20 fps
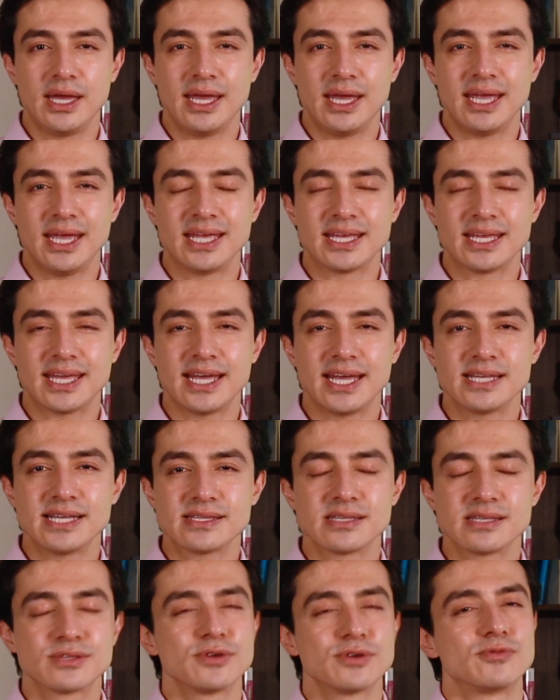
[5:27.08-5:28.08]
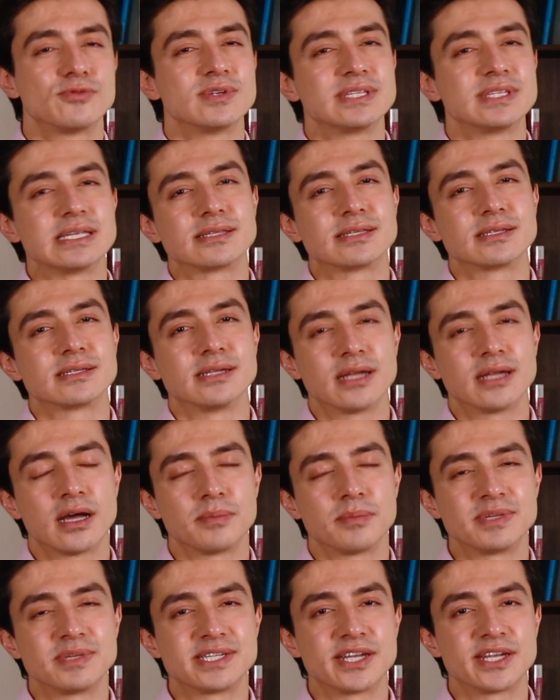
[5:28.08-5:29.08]
In cases of resistant
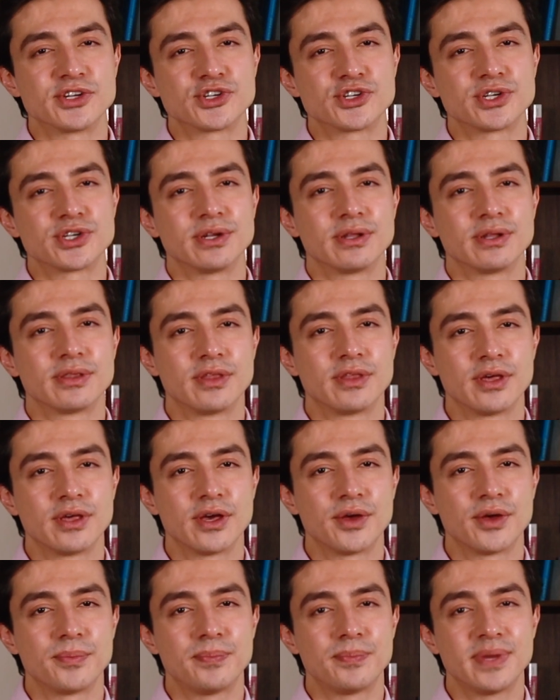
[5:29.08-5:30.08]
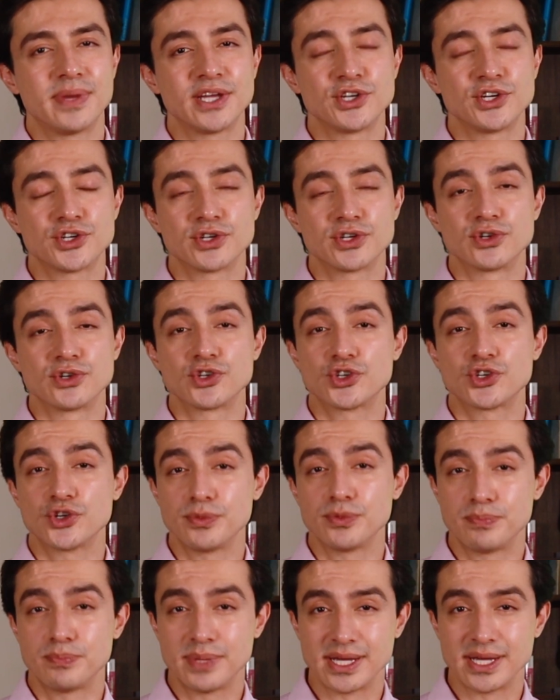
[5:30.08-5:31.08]
hypertension, the patient
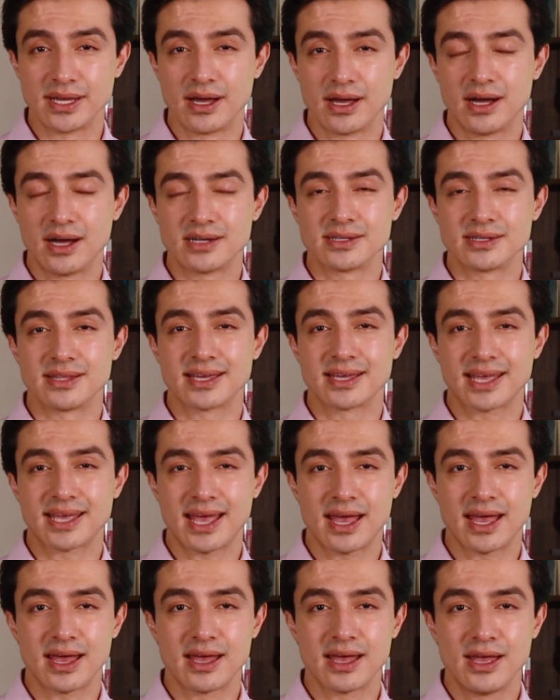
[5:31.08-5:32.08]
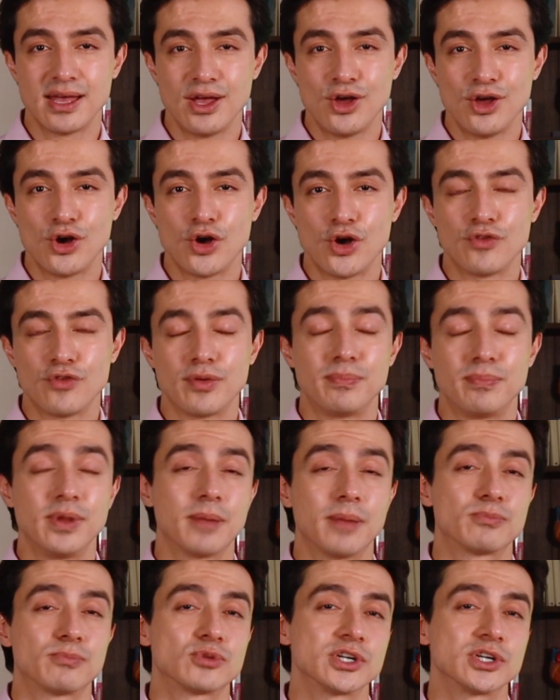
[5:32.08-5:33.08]
should be under the care of a
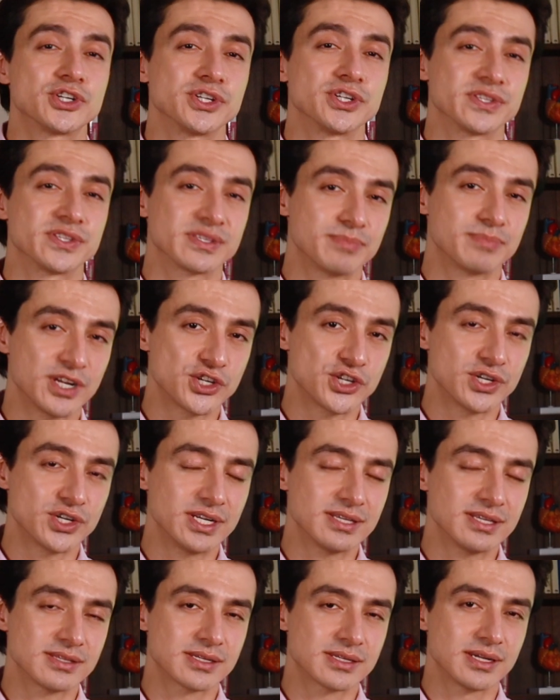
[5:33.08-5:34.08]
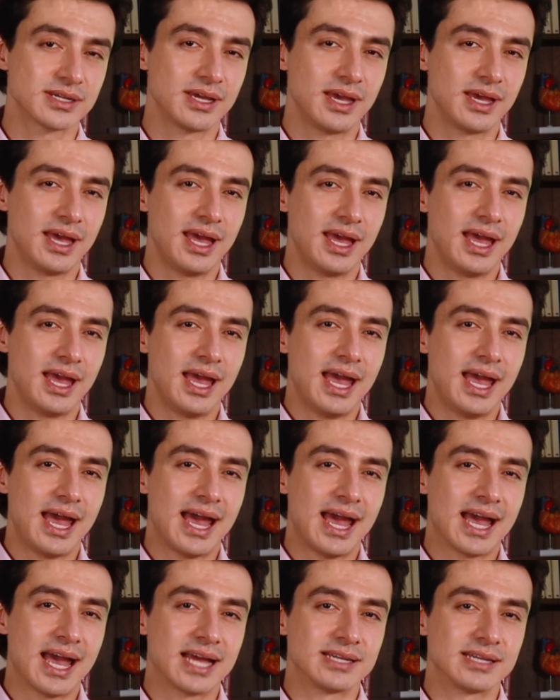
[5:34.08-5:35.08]
blood pressure specialist,
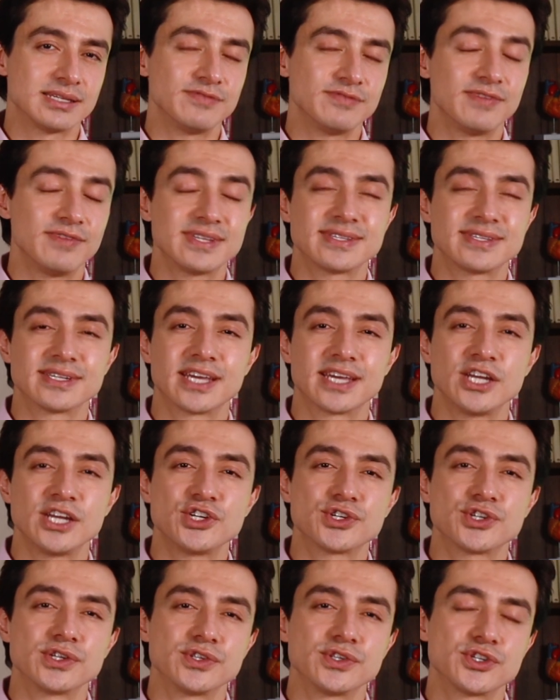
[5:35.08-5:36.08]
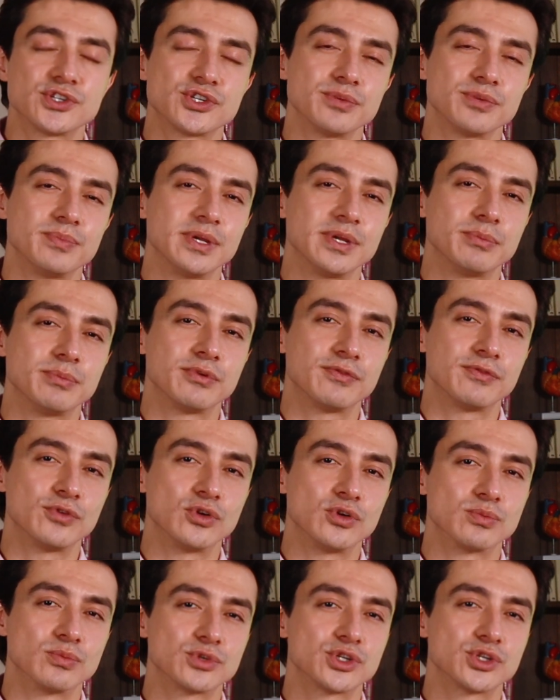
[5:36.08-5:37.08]
and investigations should be
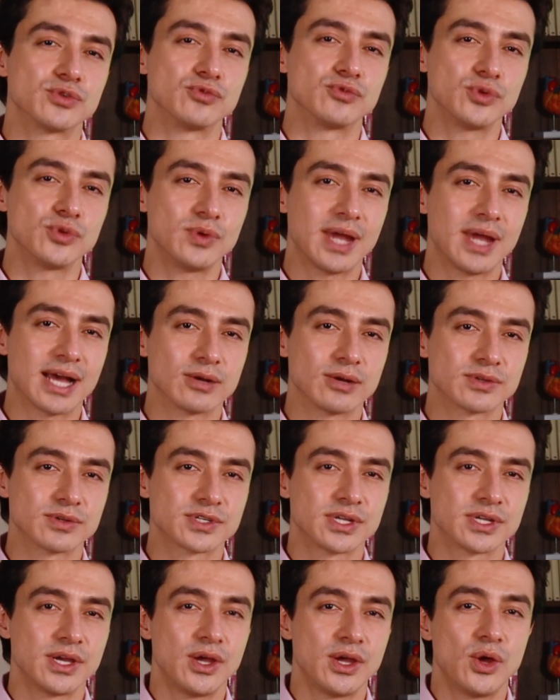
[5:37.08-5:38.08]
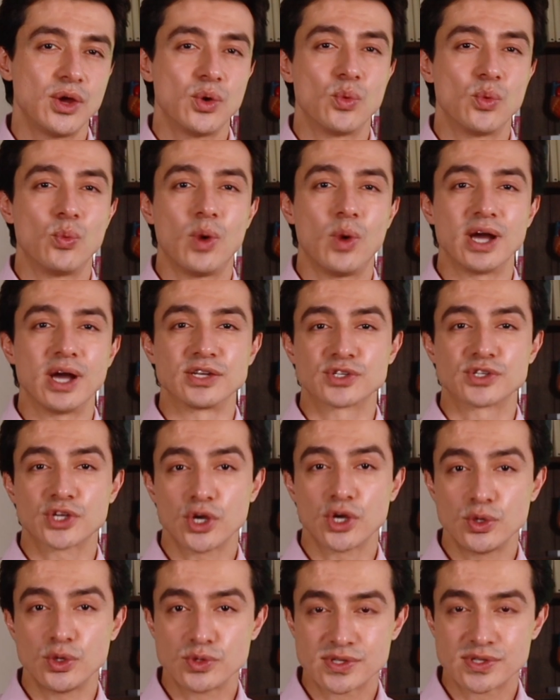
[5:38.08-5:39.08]
performed to rule out white
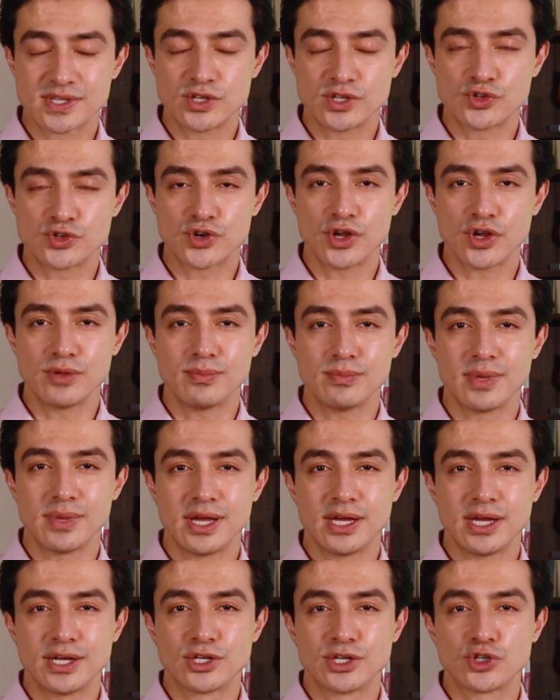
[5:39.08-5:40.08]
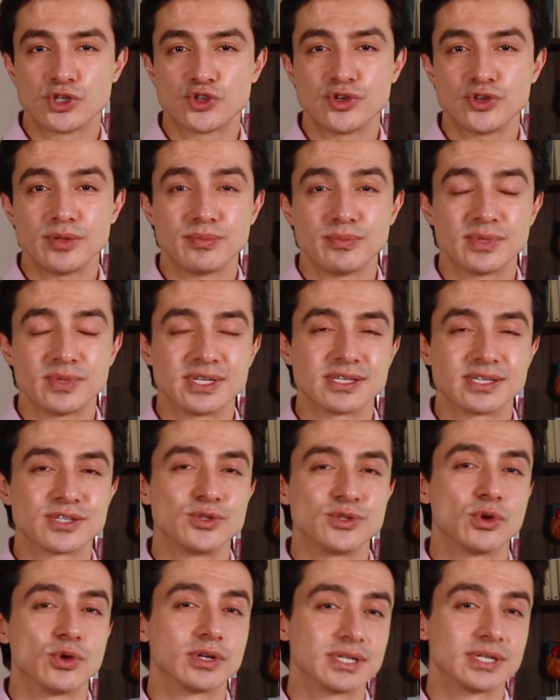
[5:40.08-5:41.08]
coat syndrome, treatment
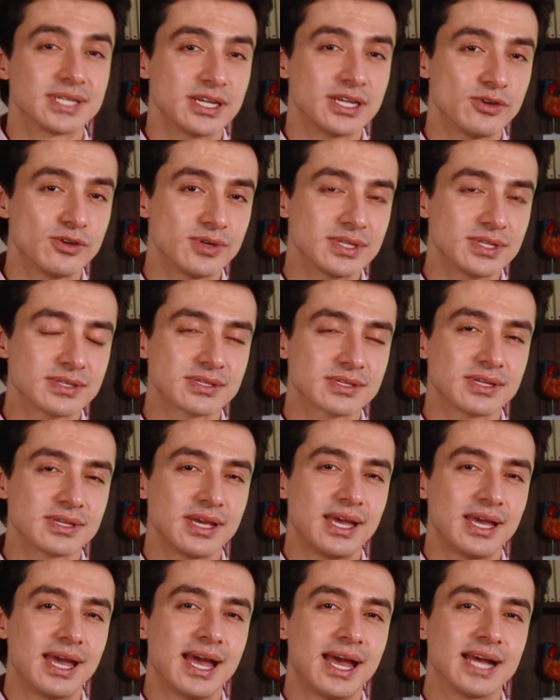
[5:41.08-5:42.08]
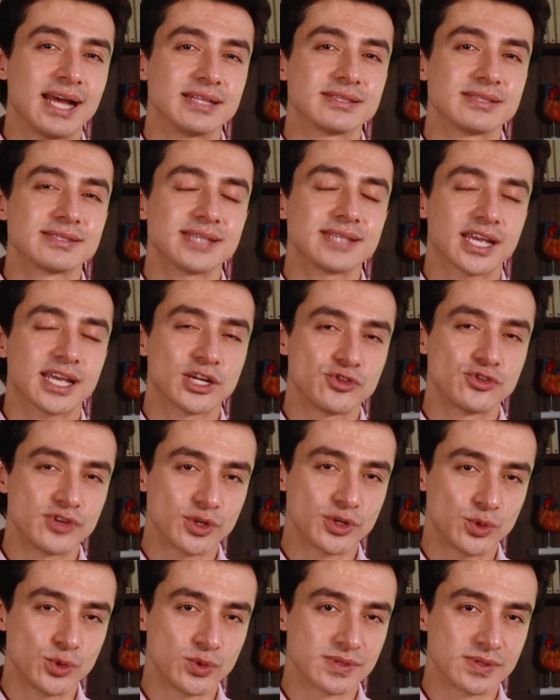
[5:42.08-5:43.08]
non-adherence, and secondary
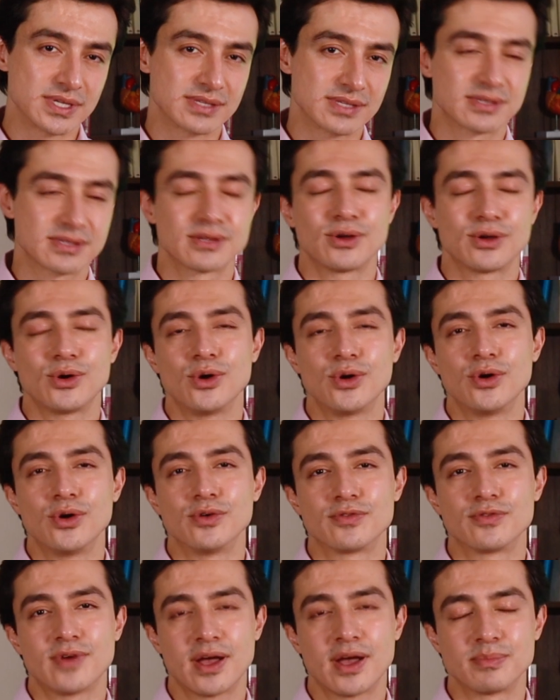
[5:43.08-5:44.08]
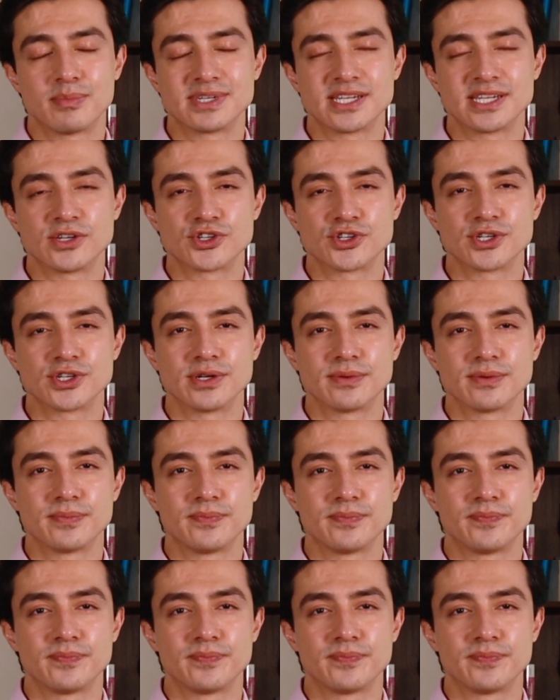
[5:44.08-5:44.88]
causes of hypertension.